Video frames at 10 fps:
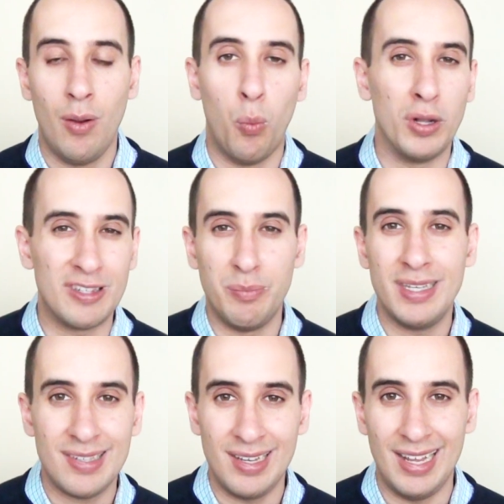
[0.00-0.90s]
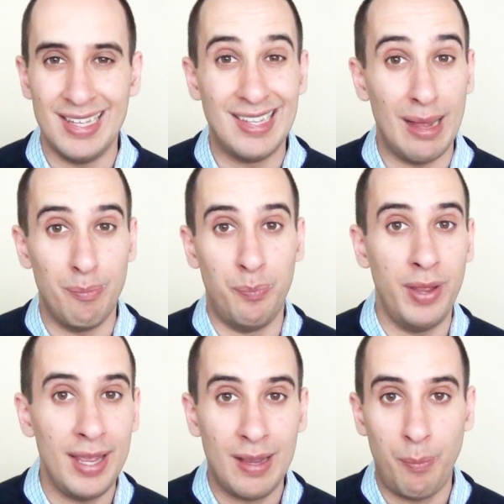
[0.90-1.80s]
What's missing is that
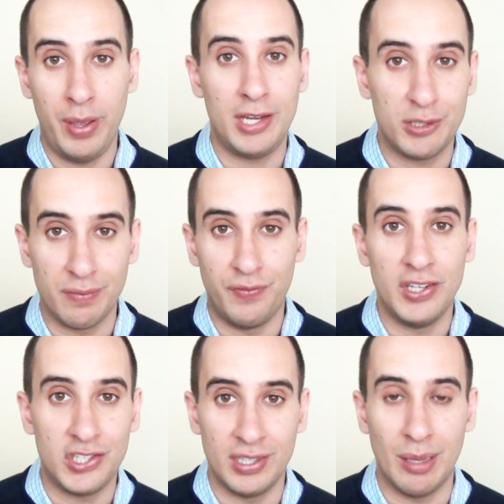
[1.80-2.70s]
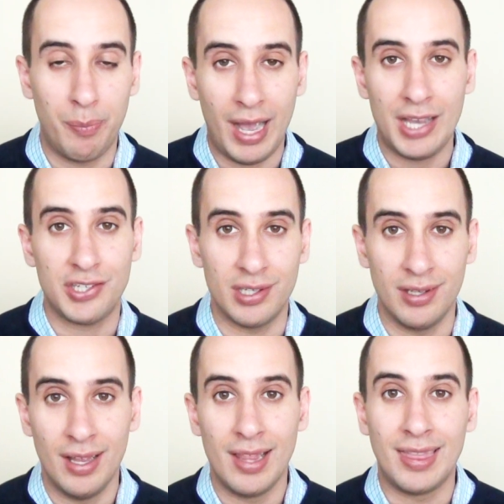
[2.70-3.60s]
big picture vision, the passion.